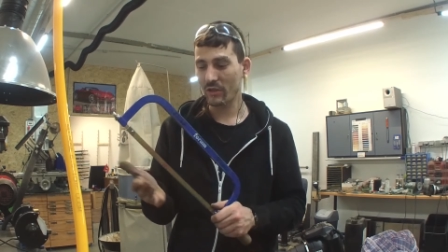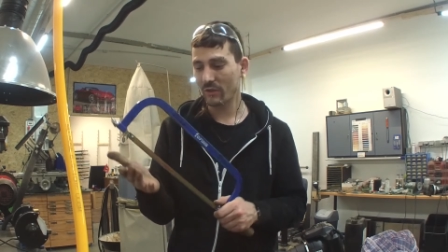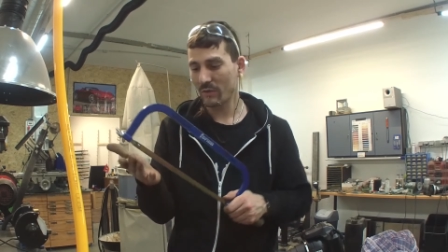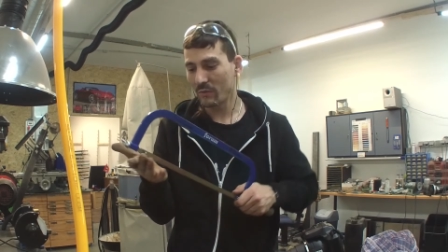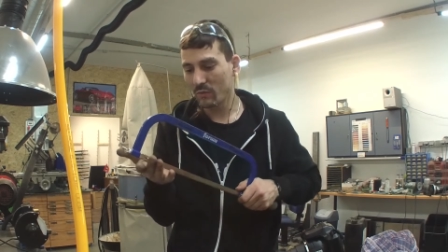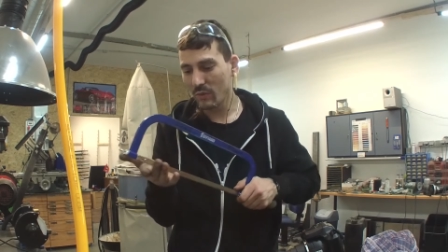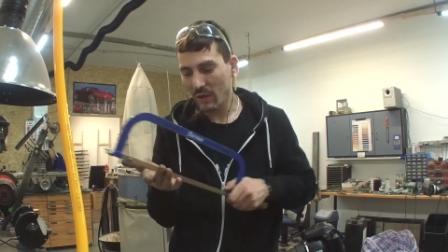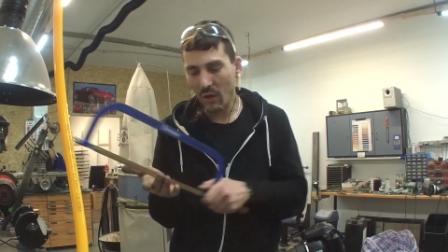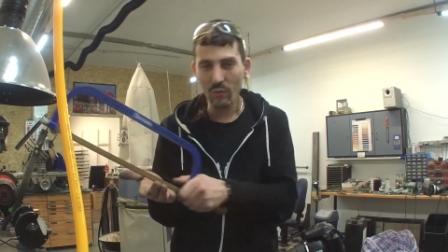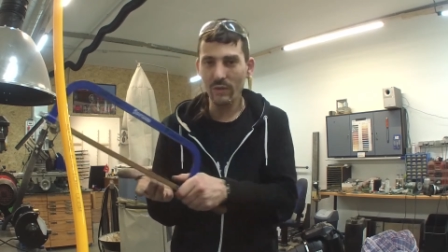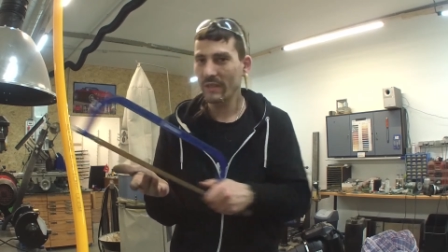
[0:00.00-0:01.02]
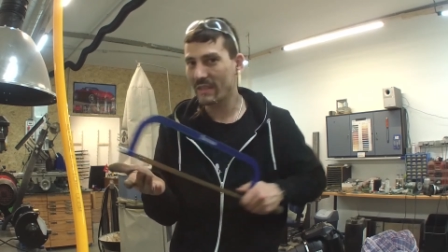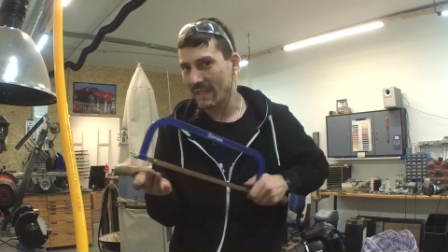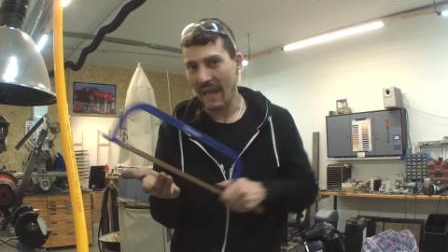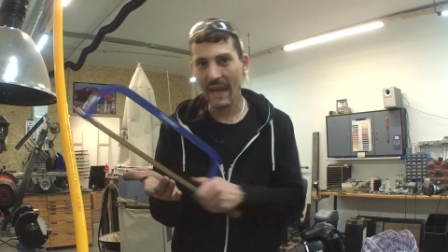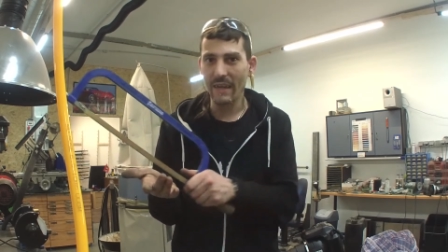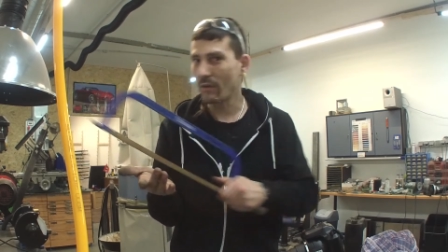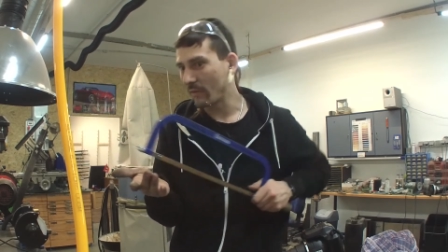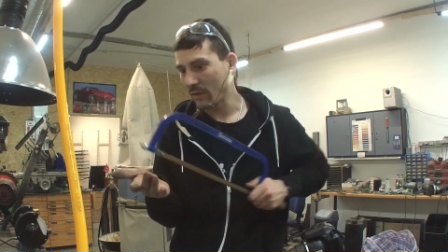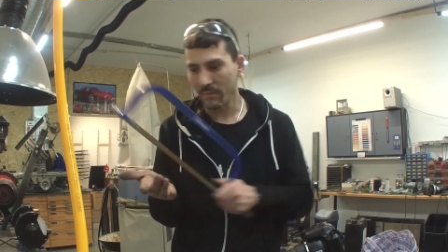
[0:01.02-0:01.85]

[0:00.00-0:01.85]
so you will only slide over the